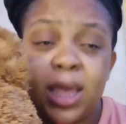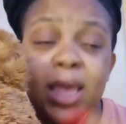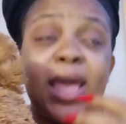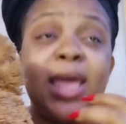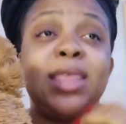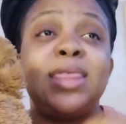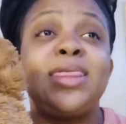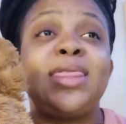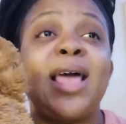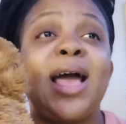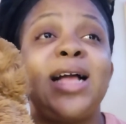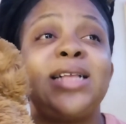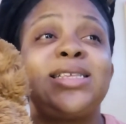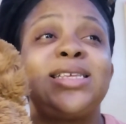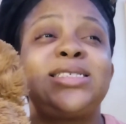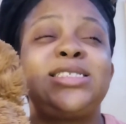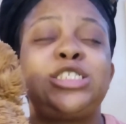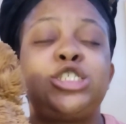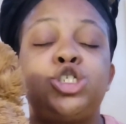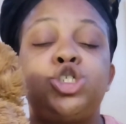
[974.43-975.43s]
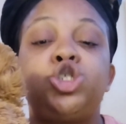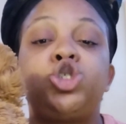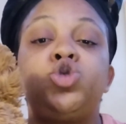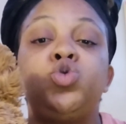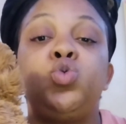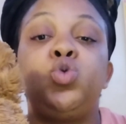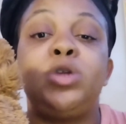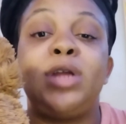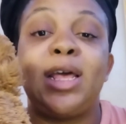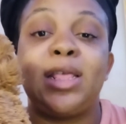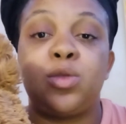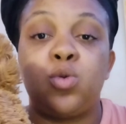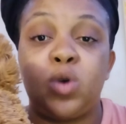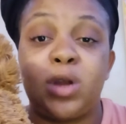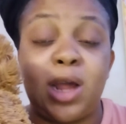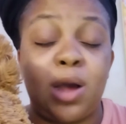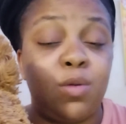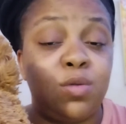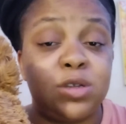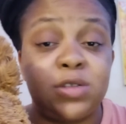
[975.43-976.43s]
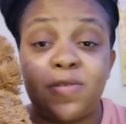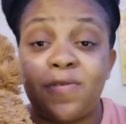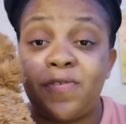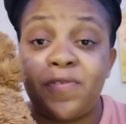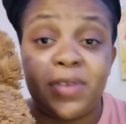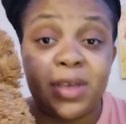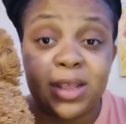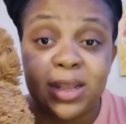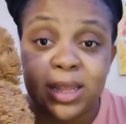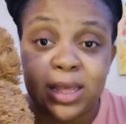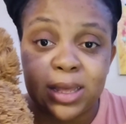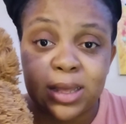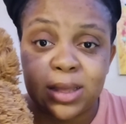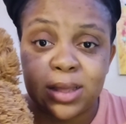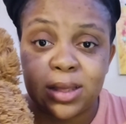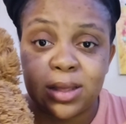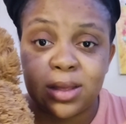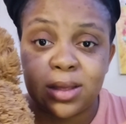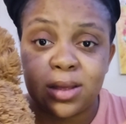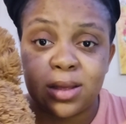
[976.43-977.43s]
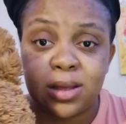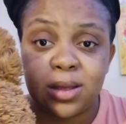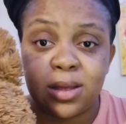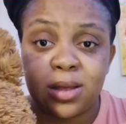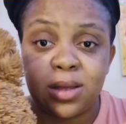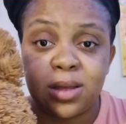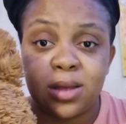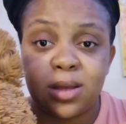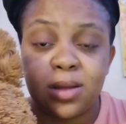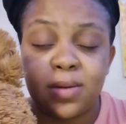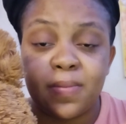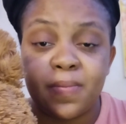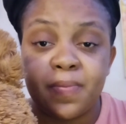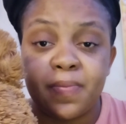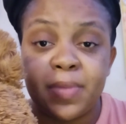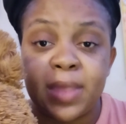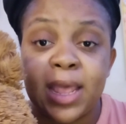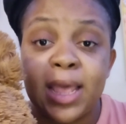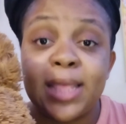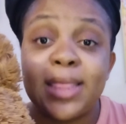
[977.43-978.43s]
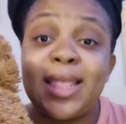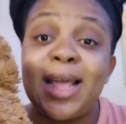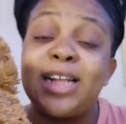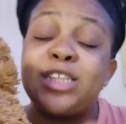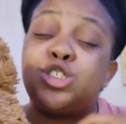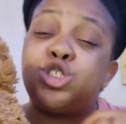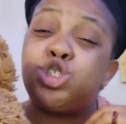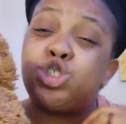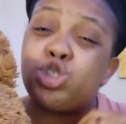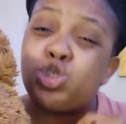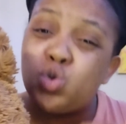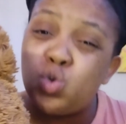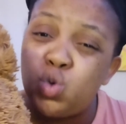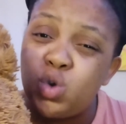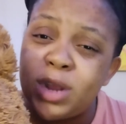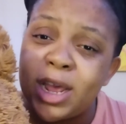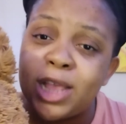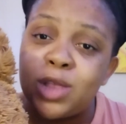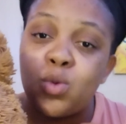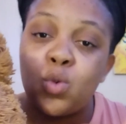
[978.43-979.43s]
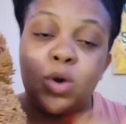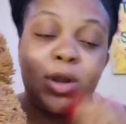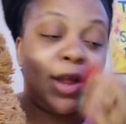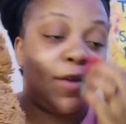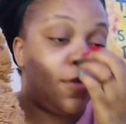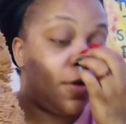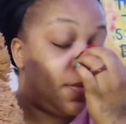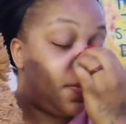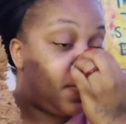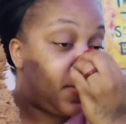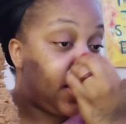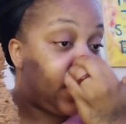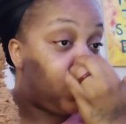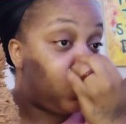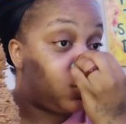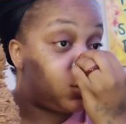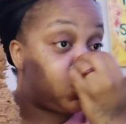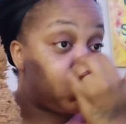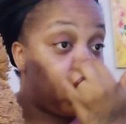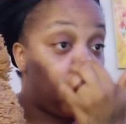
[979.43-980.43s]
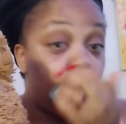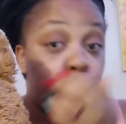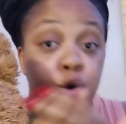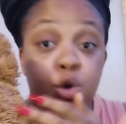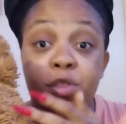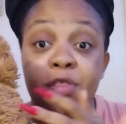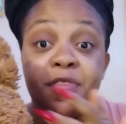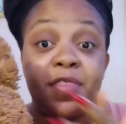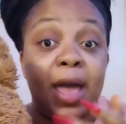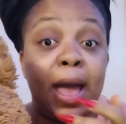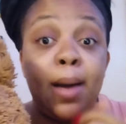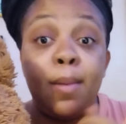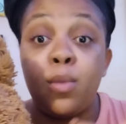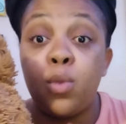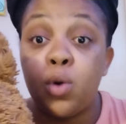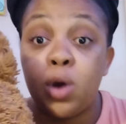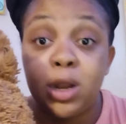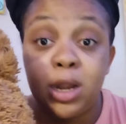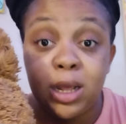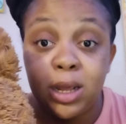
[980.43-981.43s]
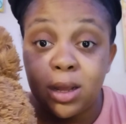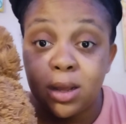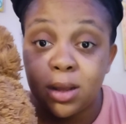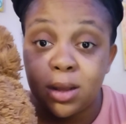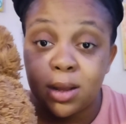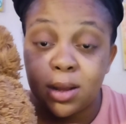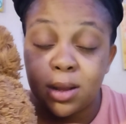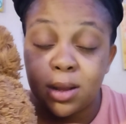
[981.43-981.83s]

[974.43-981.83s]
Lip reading: And that suited what I was feeling. That suited whatever pain was going on that morning.